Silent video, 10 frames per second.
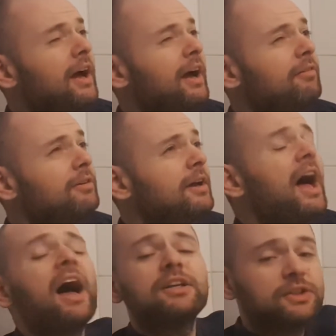have.
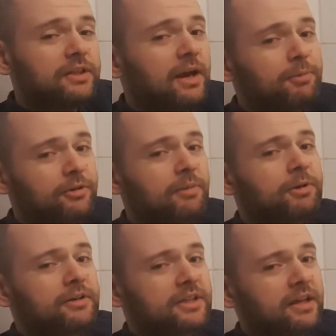Actually, I'm
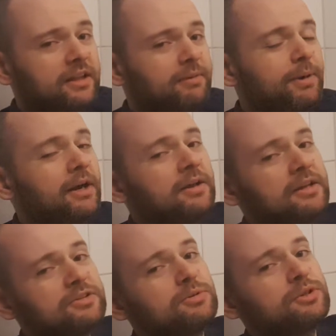going to take that back.
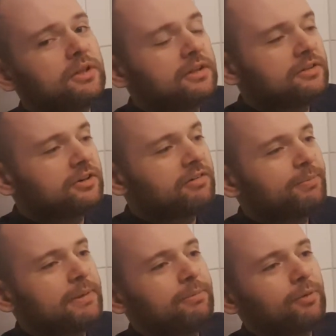It's usually the Java
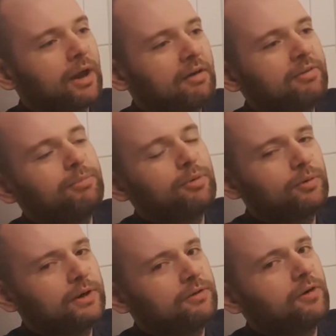people who have the
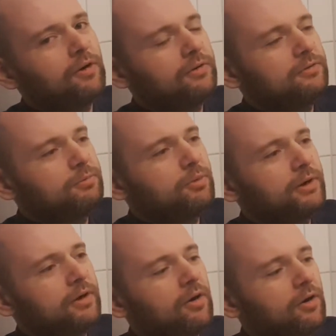boring,
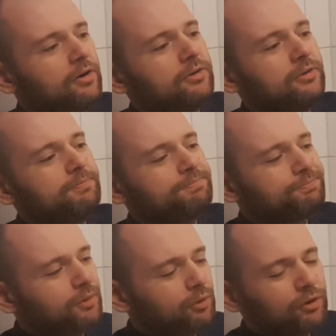hard
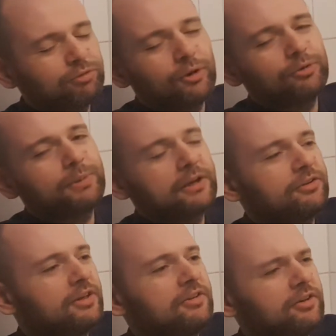workflows,
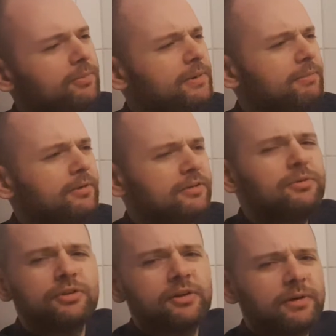because C# people
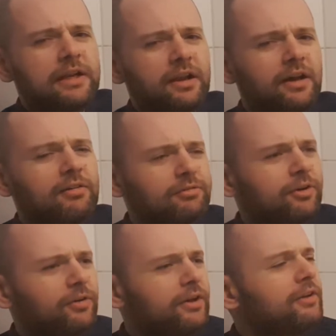usually really love
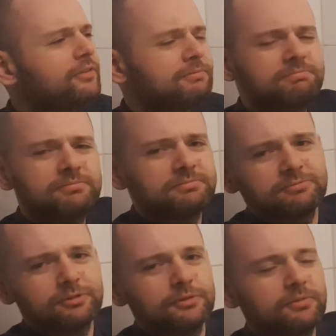.NET
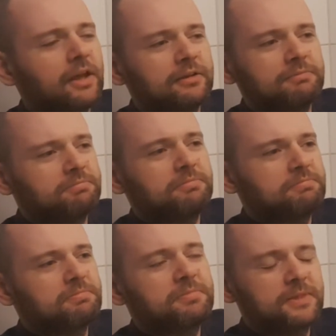for, like,
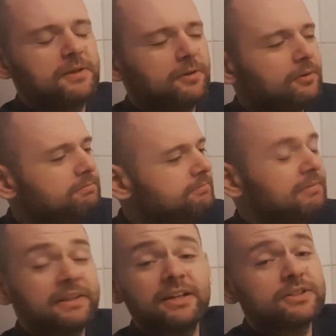you know.
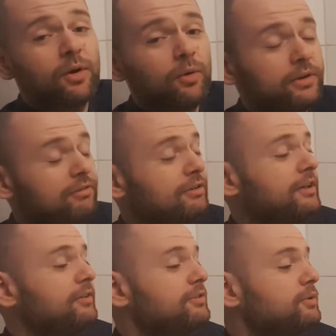But that's a whole
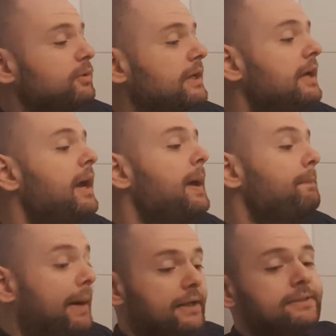different other story.
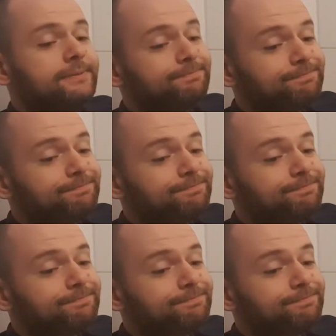But